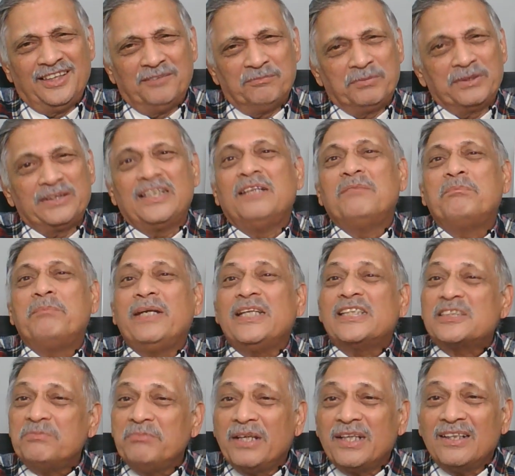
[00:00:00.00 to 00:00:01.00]
But then
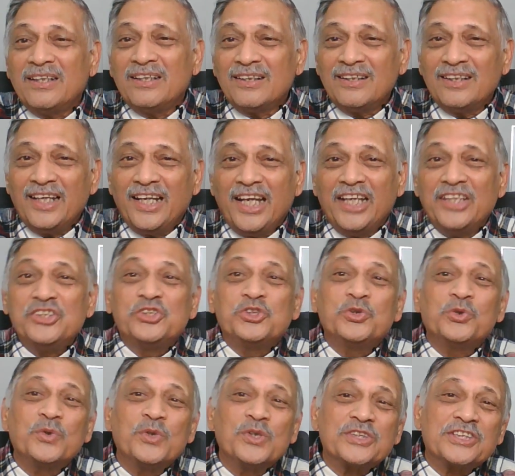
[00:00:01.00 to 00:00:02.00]
pacemaker
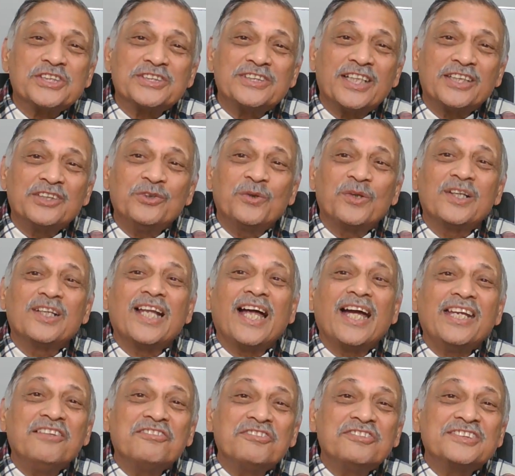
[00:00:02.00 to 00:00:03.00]
ensures that your
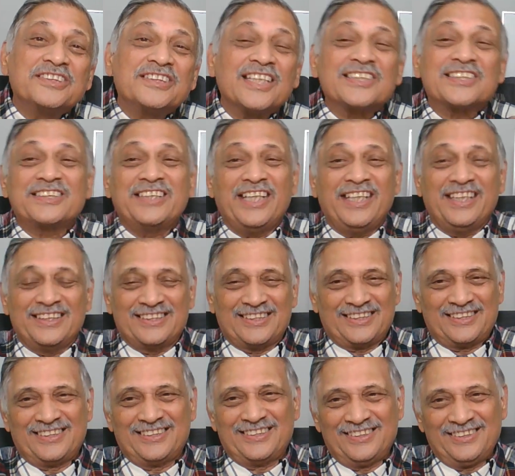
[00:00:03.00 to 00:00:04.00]
life sustains.